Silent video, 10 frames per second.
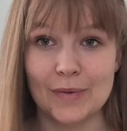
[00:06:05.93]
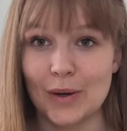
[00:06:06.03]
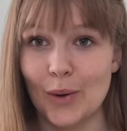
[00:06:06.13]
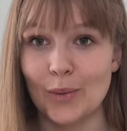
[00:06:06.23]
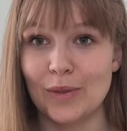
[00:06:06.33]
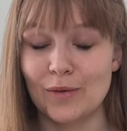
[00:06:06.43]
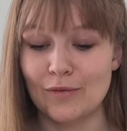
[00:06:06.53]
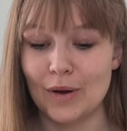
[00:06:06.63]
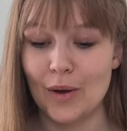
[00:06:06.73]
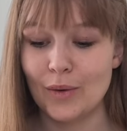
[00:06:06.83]
go with the
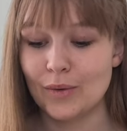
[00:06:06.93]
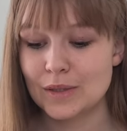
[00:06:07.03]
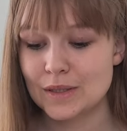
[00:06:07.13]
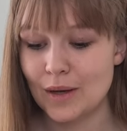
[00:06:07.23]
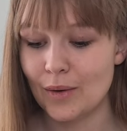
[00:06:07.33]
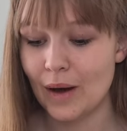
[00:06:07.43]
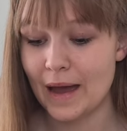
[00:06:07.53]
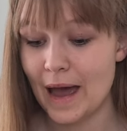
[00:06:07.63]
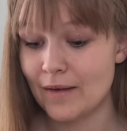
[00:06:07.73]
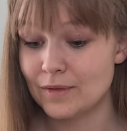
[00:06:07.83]
flow, so I
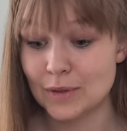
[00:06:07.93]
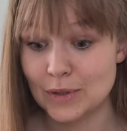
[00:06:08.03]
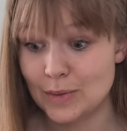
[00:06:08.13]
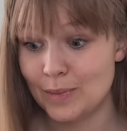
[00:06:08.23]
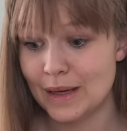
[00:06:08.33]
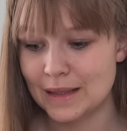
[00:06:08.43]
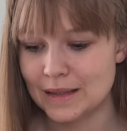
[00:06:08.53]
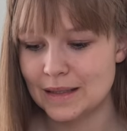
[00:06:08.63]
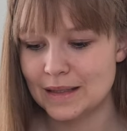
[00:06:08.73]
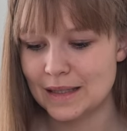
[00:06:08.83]
have not
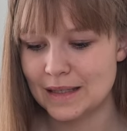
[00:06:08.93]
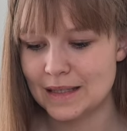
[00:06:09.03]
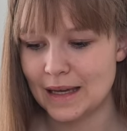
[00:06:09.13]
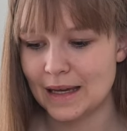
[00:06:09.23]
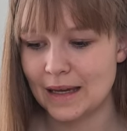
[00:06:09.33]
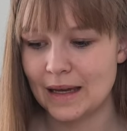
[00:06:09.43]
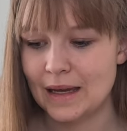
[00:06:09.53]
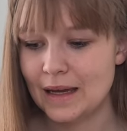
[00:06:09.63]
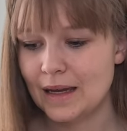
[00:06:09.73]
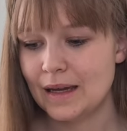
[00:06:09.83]
been knitting
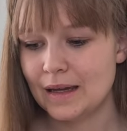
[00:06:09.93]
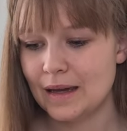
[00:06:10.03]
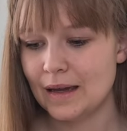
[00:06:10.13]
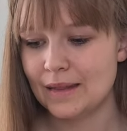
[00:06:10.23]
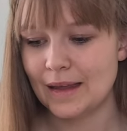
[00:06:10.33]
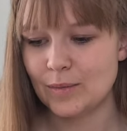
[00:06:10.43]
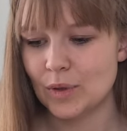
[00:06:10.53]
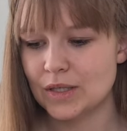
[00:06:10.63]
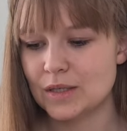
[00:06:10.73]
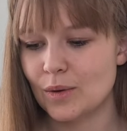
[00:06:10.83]
that much